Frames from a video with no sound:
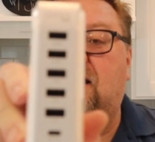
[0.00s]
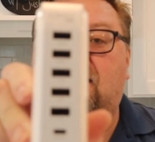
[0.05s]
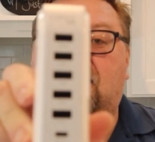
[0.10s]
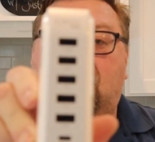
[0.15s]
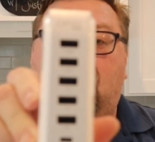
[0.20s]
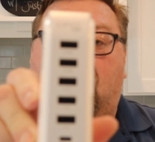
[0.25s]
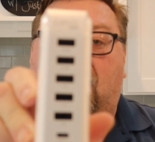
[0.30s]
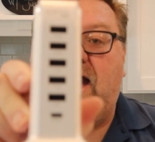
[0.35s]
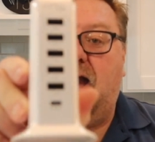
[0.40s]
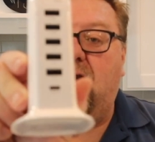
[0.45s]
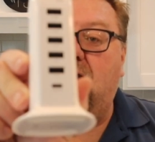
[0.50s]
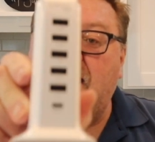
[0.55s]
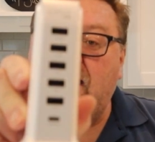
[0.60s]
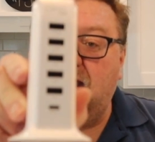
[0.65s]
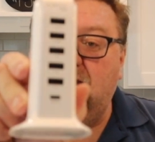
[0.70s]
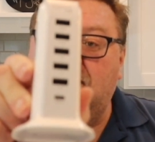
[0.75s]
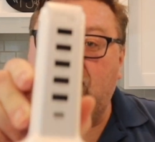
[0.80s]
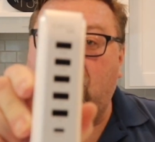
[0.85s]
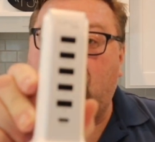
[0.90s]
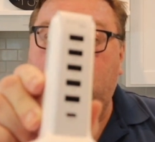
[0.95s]
Yeah,
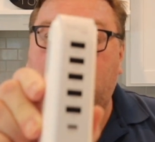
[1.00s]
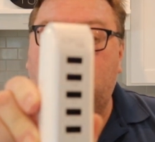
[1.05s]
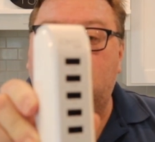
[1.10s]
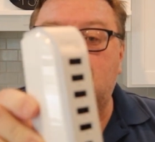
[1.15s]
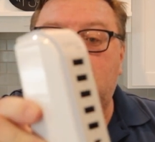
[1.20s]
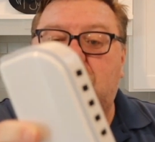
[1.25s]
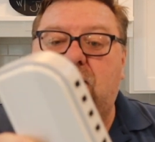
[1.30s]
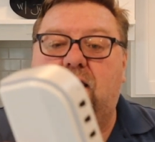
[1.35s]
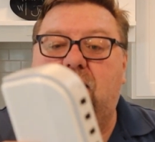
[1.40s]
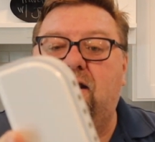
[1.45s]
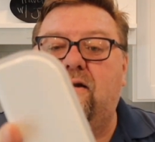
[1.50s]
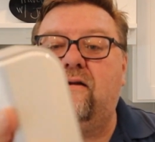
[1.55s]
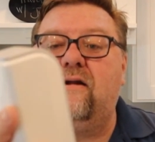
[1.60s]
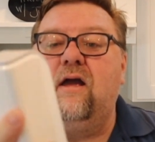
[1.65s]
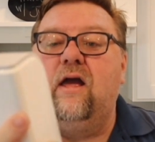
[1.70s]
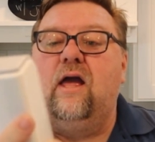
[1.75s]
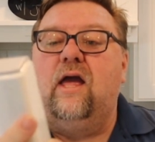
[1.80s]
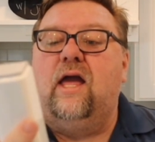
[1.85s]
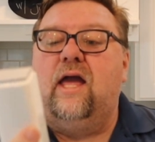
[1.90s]
I like this right here.